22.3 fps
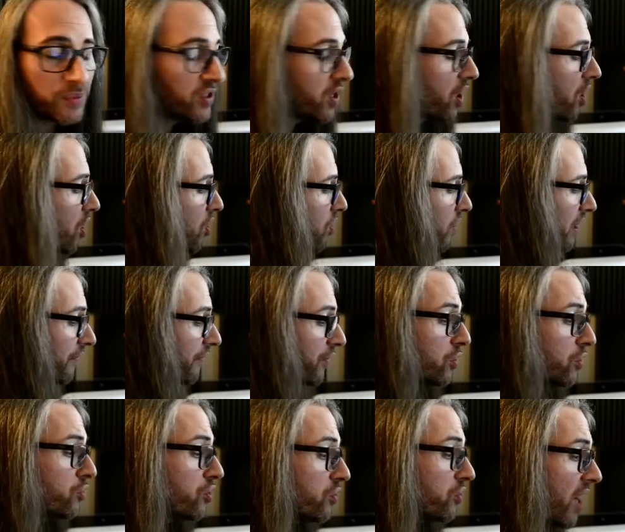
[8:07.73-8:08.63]
So if
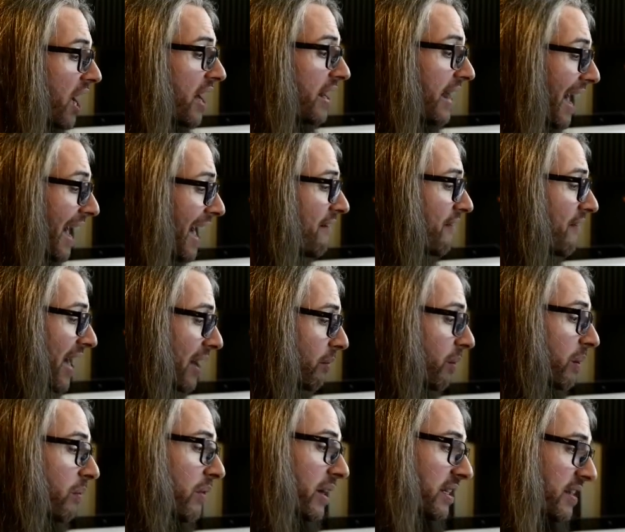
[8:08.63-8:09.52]
you do not have
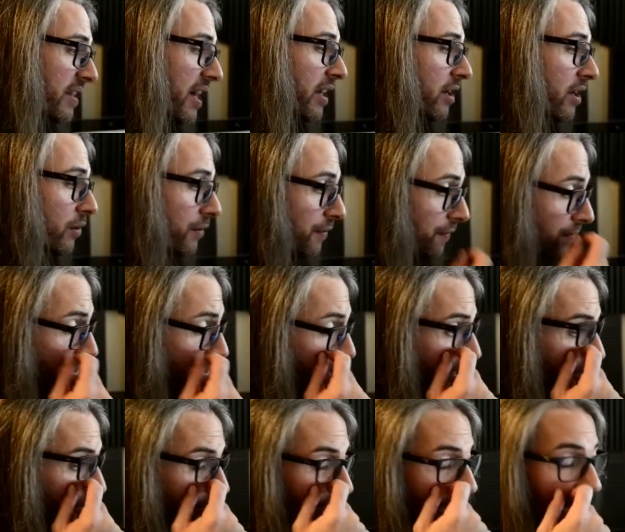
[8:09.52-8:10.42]
equirectangular
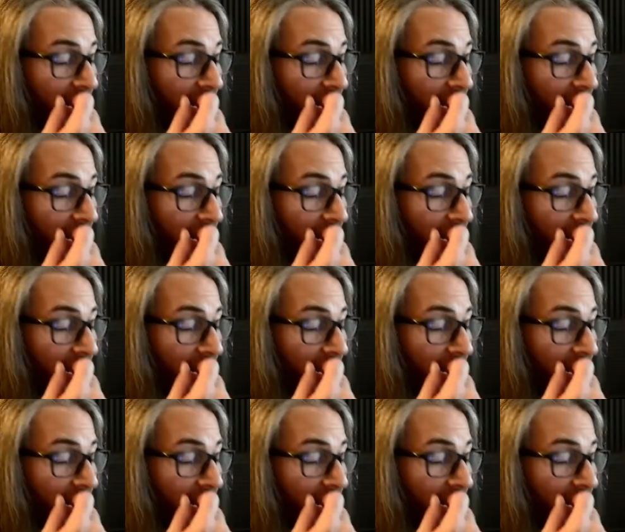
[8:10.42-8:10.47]
footage,